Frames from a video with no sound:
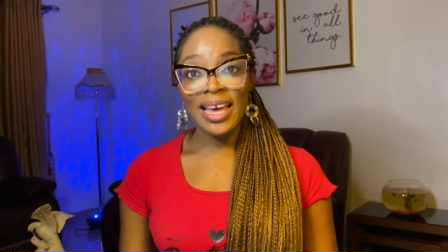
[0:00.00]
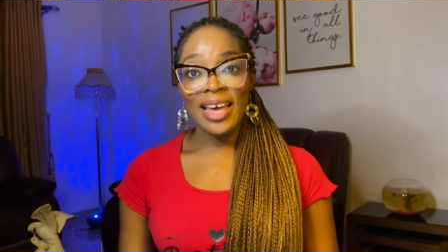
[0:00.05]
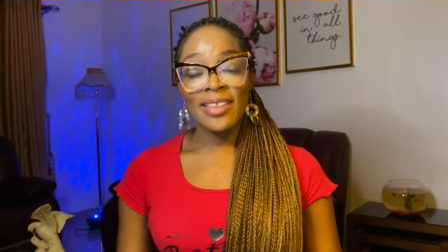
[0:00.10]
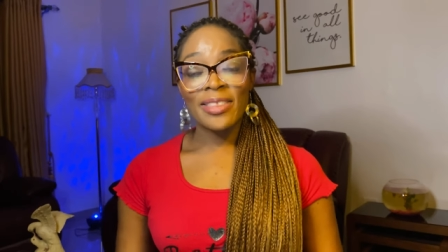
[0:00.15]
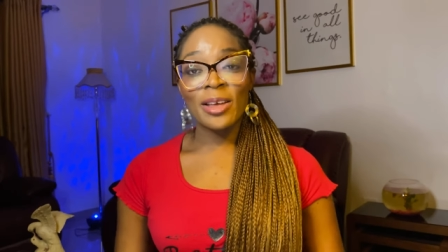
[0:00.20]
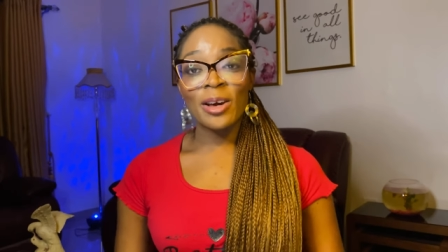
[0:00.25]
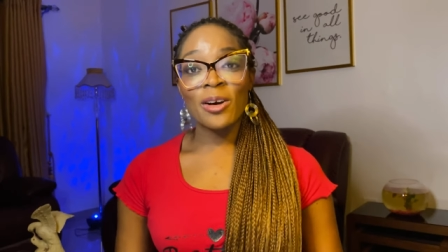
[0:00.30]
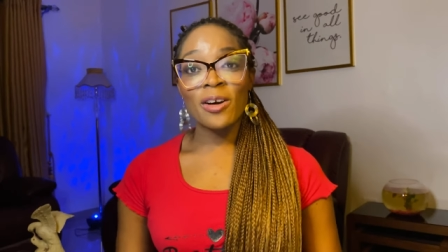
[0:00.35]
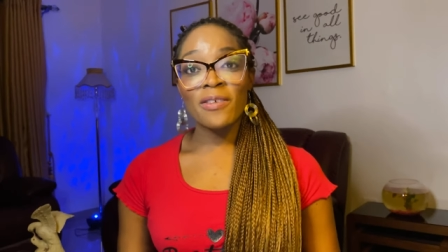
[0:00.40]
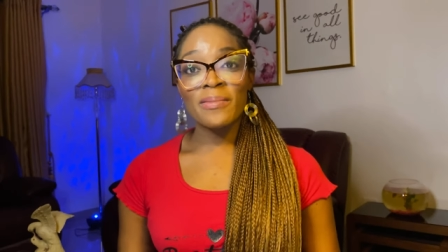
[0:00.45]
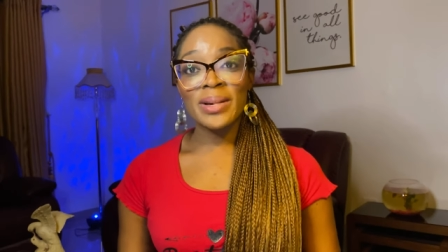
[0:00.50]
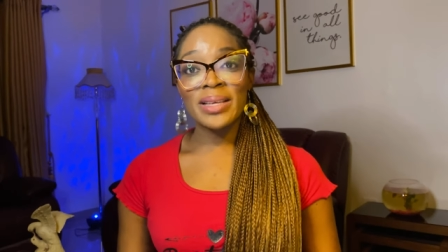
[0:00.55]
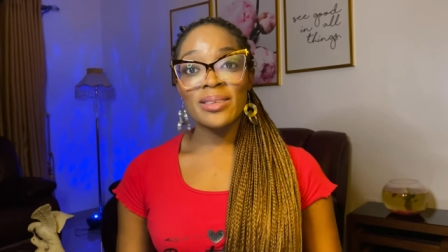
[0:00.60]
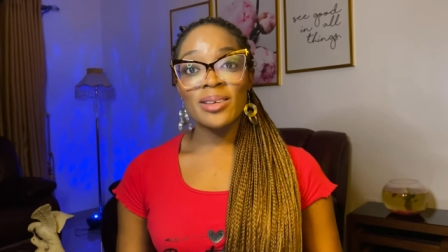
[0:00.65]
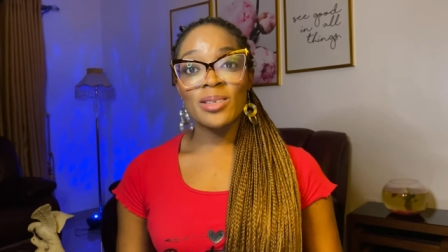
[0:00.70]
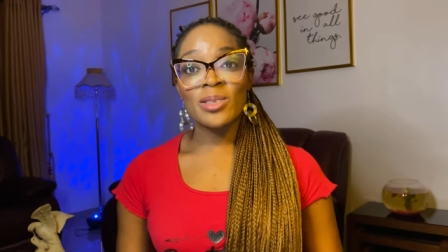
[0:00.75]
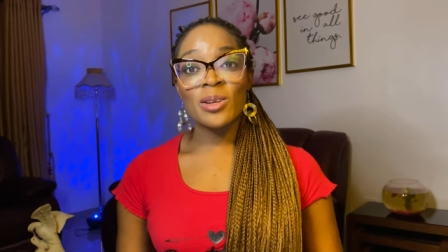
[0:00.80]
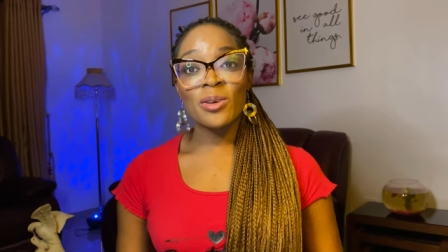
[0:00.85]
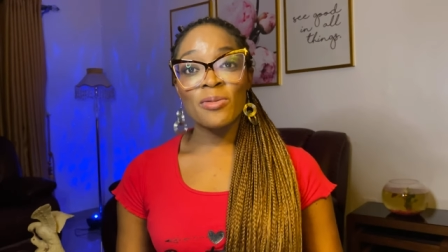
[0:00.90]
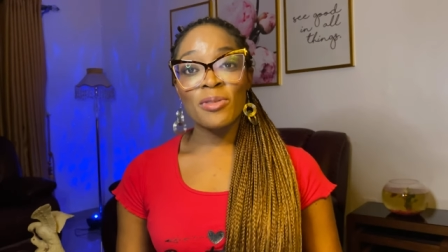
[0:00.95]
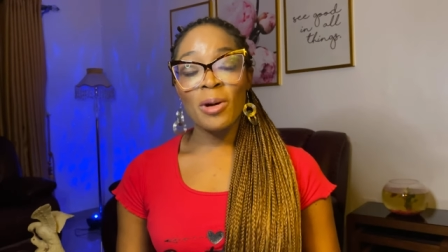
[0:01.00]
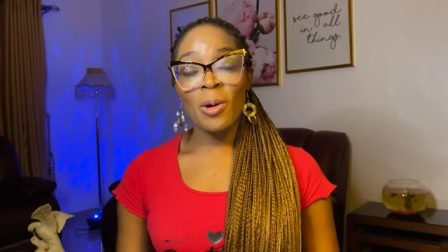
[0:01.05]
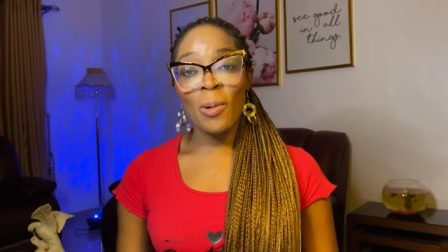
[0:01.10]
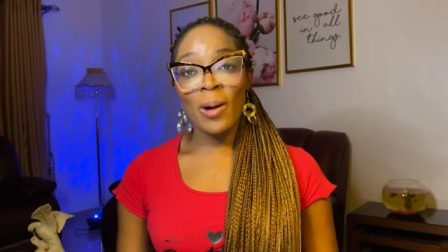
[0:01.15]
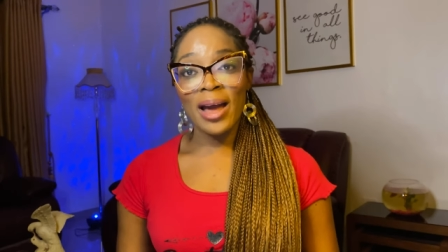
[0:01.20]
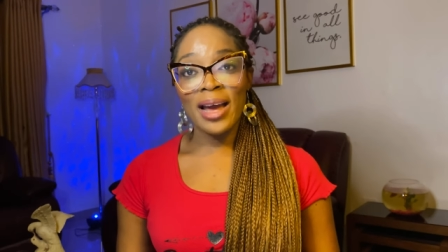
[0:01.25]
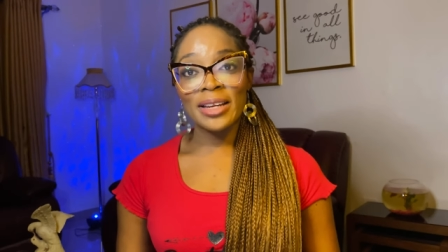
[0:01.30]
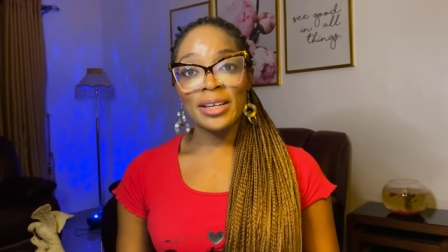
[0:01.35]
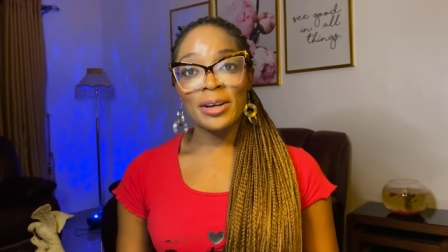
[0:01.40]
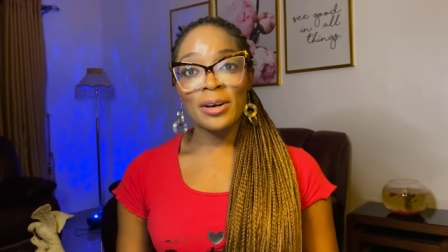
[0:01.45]
The government does not
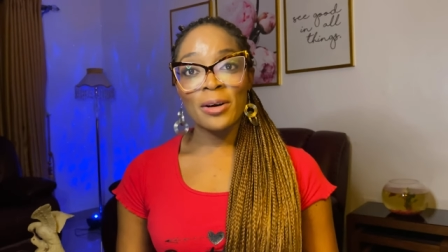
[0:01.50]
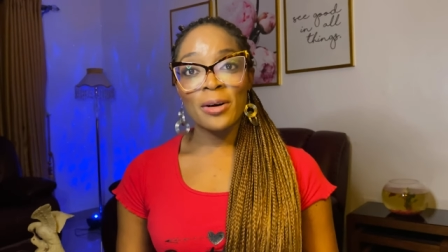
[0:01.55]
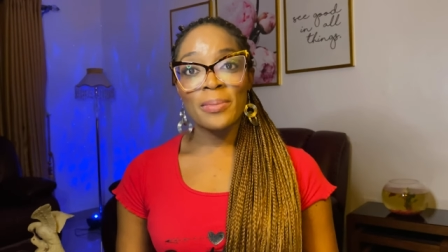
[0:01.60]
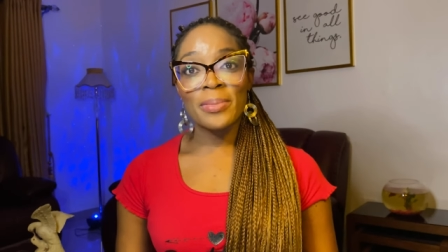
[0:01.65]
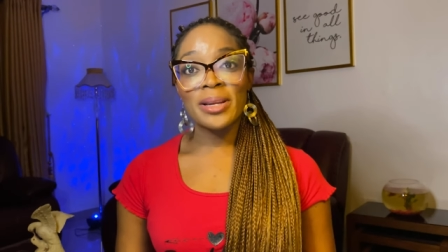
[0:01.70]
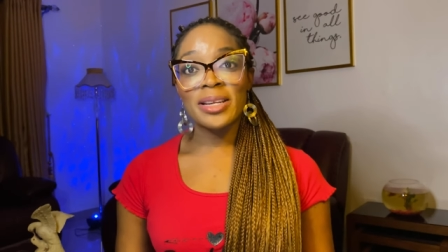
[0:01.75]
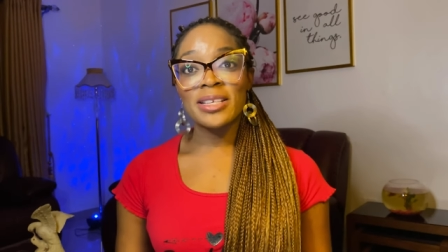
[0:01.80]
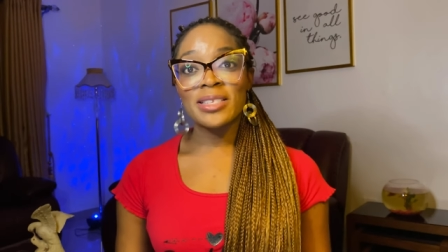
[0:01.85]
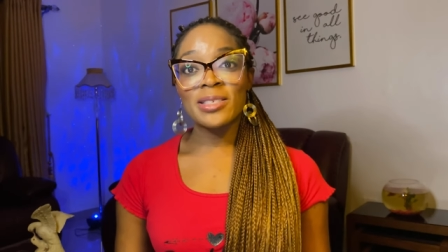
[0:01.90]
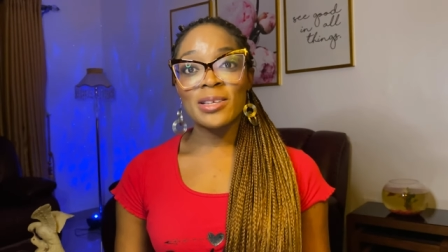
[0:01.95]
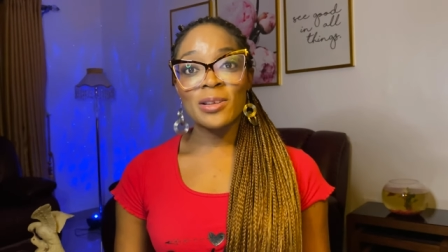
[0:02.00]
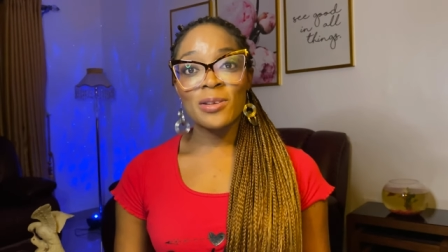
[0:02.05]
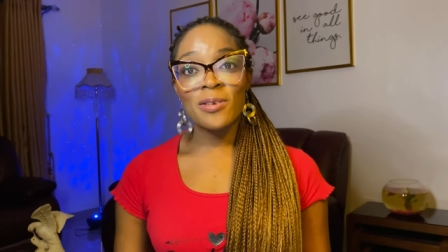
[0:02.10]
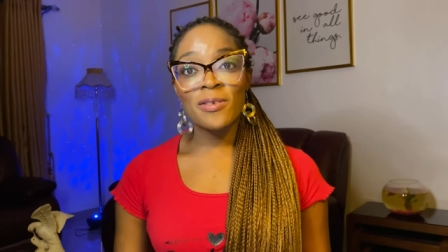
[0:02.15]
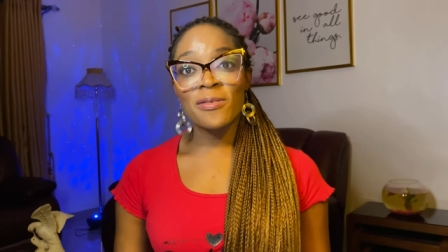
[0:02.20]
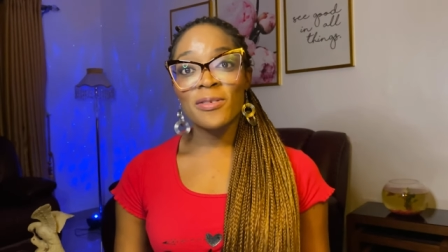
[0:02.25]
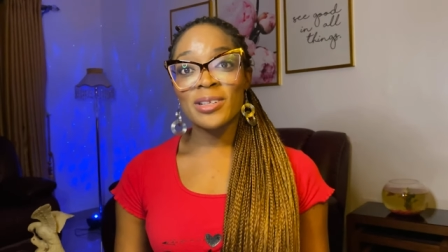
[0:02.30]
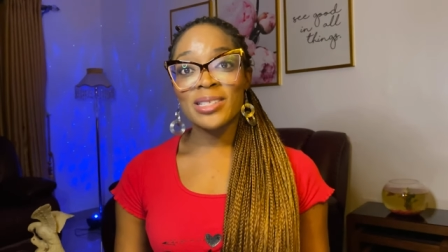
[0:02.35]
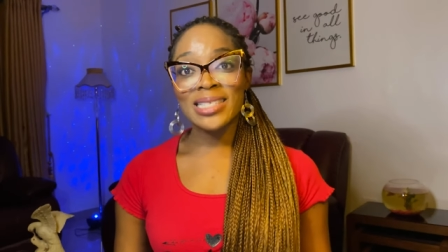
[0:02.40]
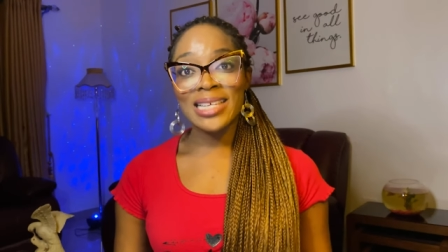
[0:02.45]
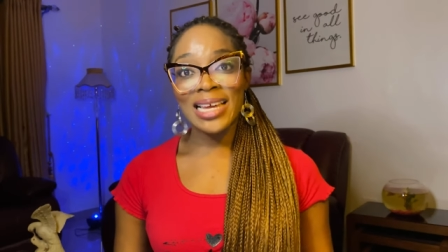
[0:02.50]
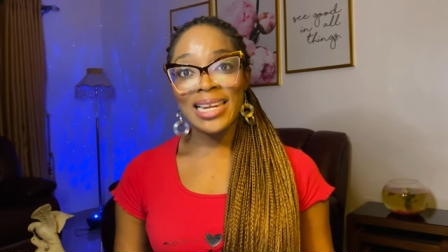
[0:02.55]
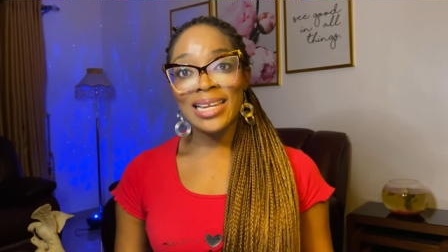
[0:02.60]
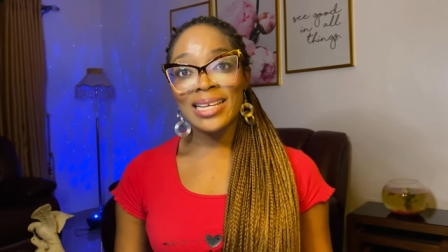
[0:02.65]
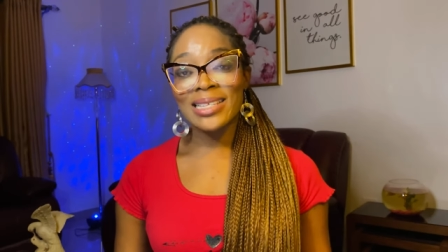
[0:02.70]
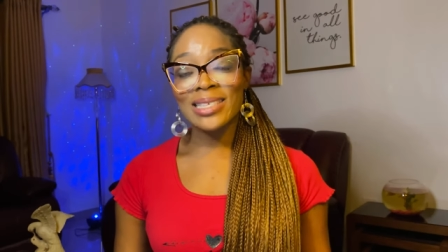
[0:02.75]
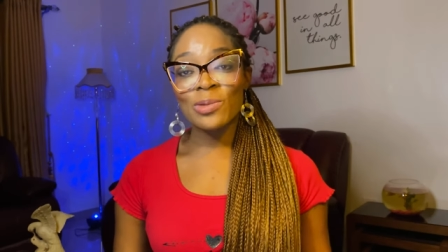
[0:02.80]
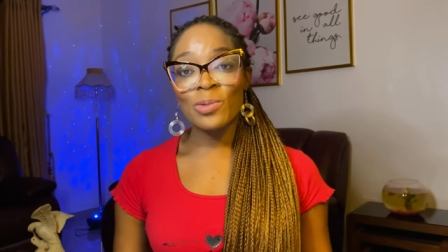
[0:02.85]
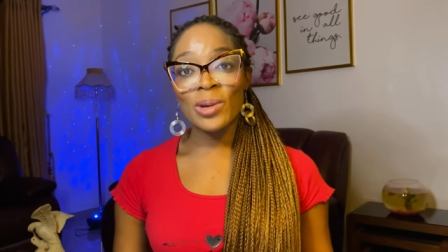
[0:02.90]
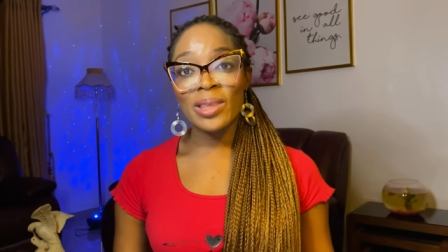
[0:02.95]
require the companies to look for
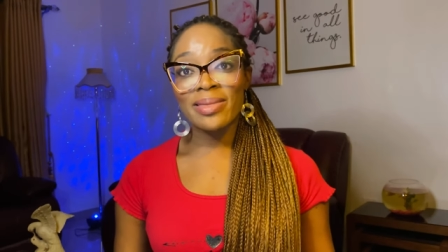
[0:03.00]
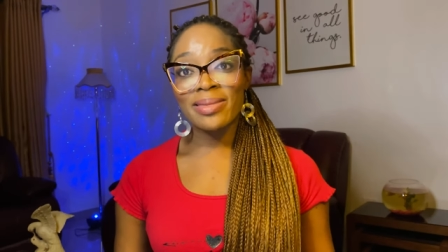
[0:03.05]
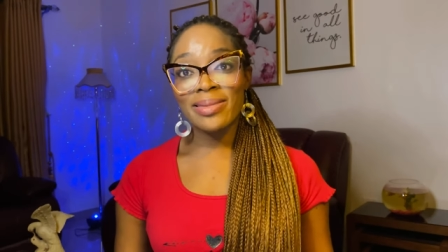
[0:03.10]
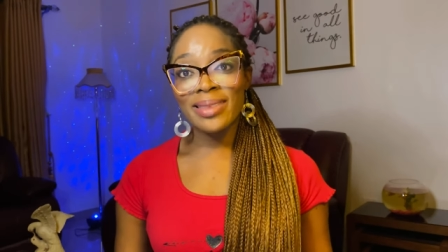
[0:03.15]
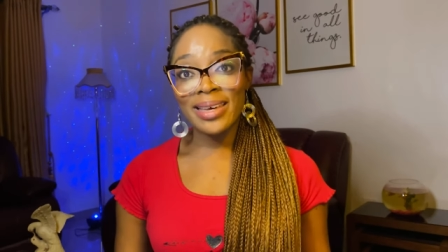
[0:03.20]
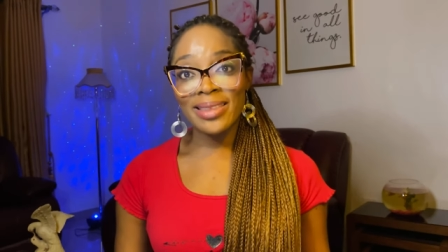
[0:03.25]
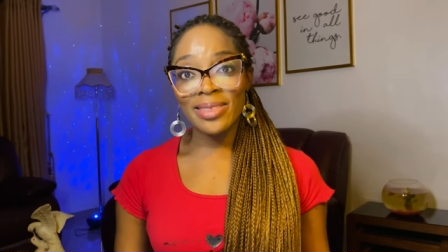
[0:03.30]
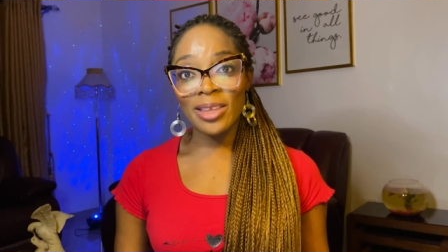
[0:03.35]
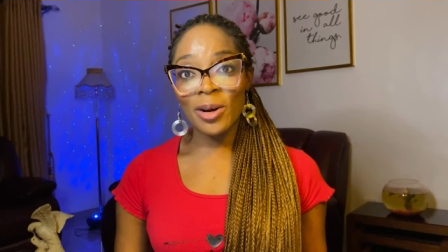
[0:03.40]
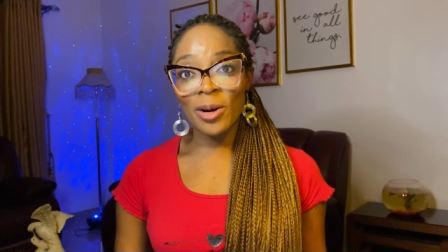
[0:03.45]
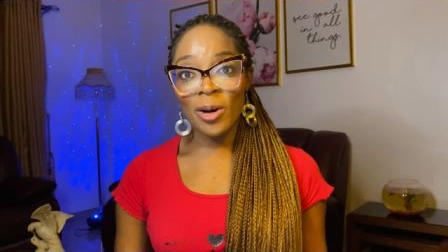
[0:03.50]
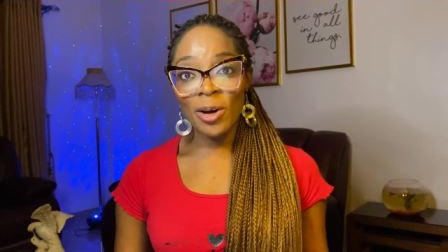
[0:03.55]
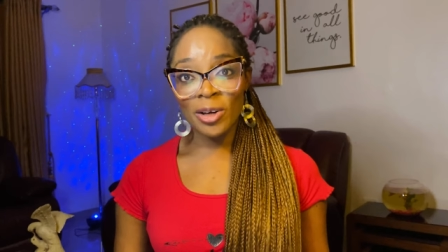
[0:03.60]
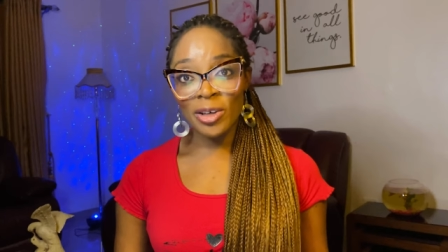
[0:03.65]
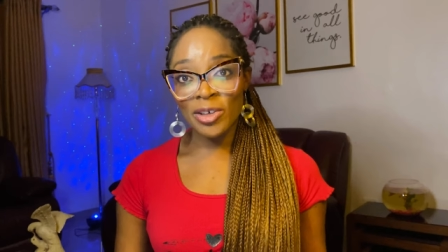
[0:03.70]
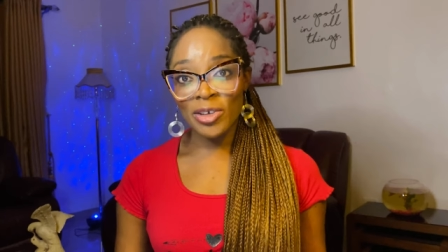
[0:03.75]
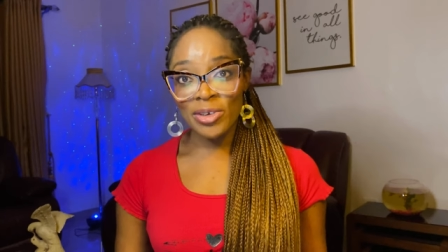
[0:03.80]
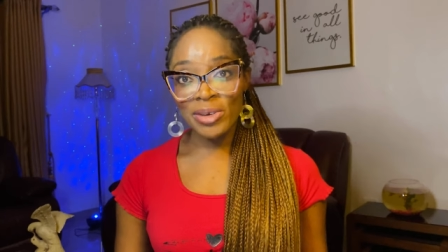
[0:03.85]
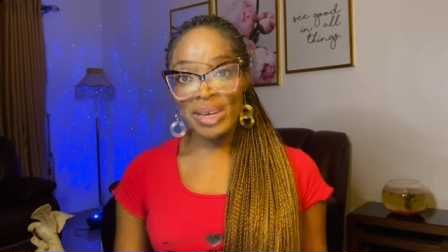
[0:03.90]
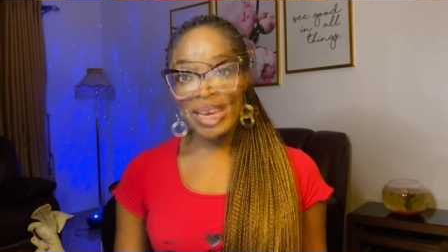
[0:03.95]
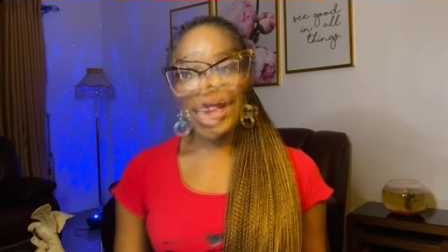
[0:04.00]
talents within the country,